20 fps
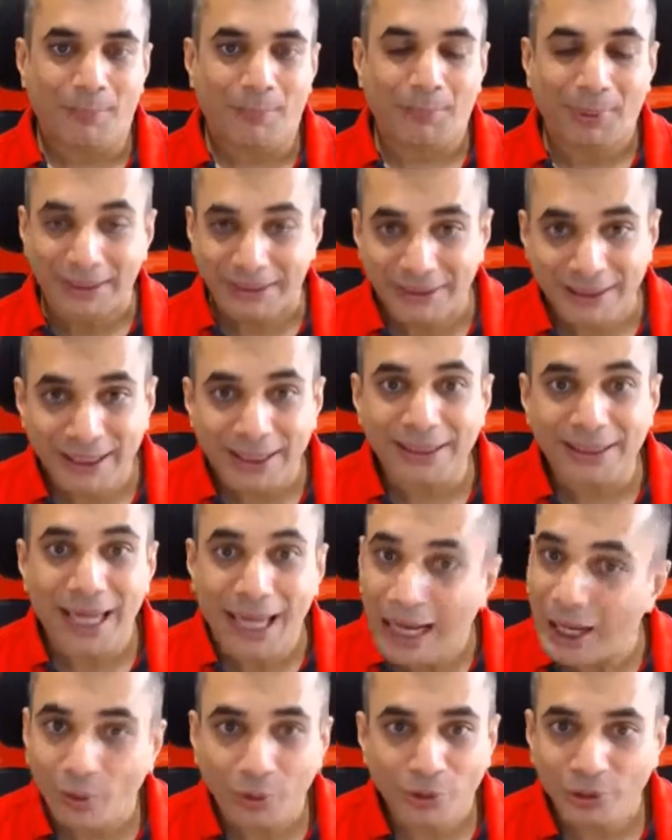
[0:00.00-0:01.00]
But mm-hmm. then
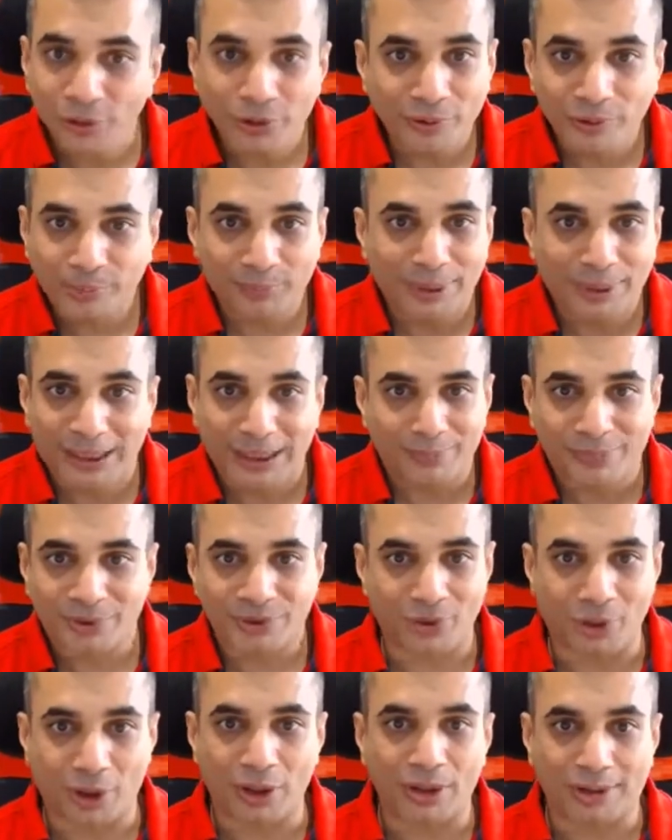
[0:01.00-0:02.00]
how do you become
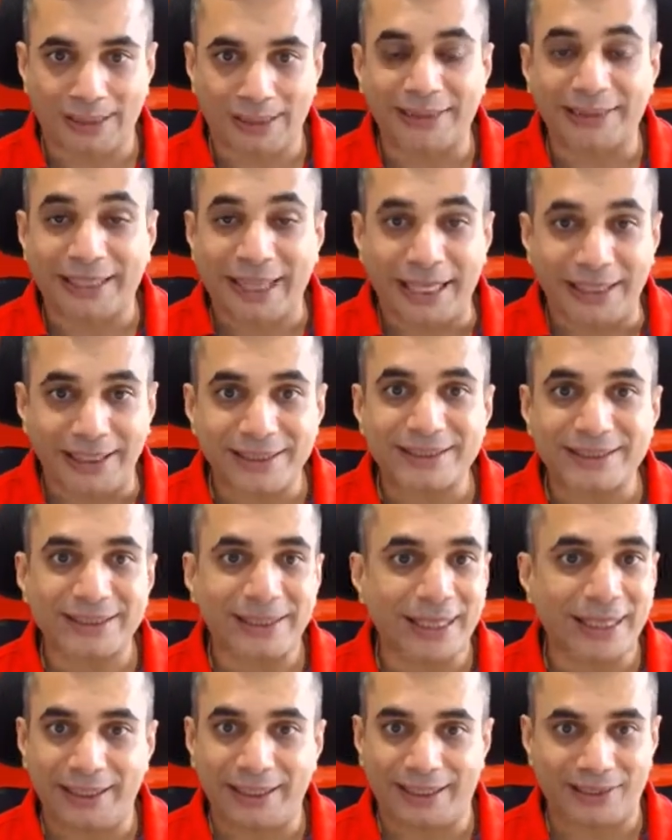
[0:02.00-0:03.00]
stronger? And
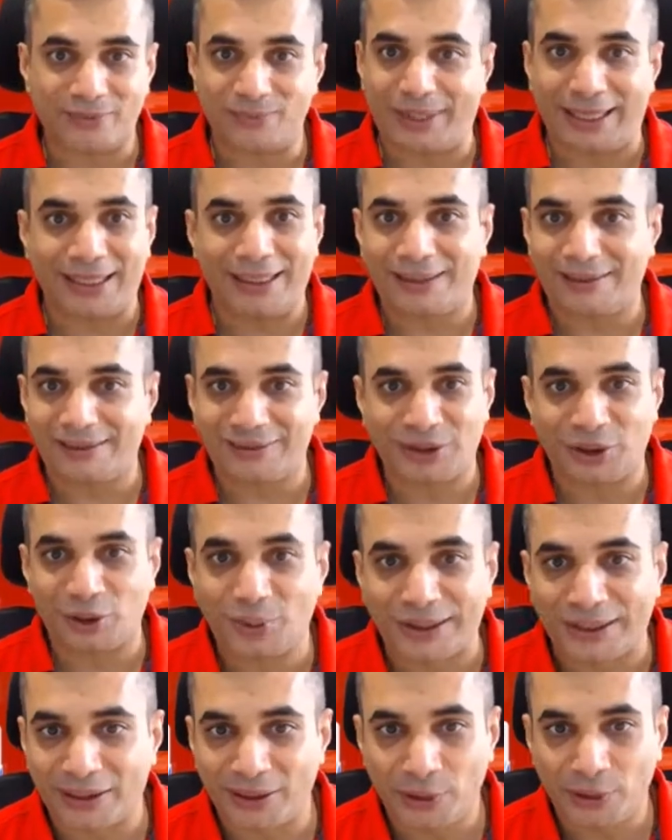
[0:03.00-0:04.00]
calisthenics, while, you know,
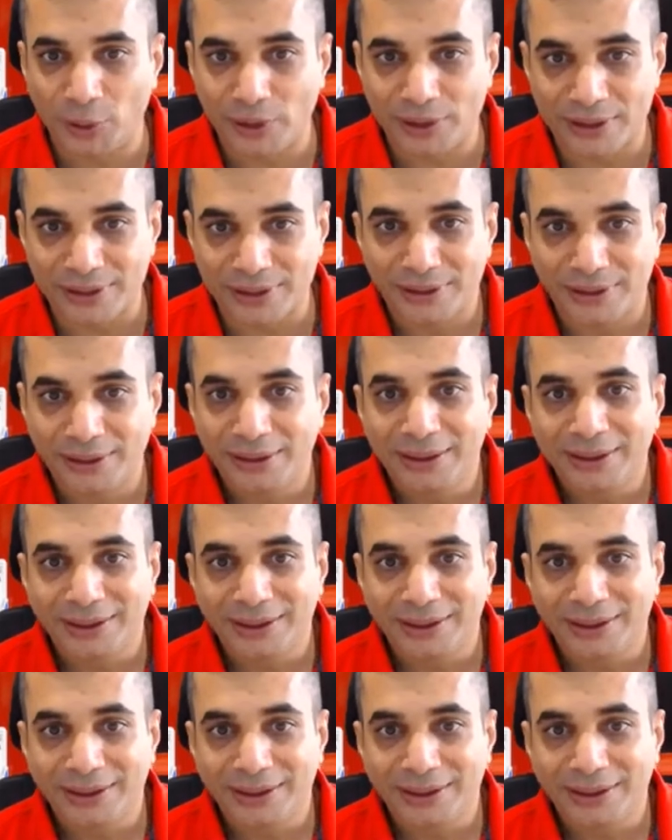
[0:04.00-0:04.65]
it looks,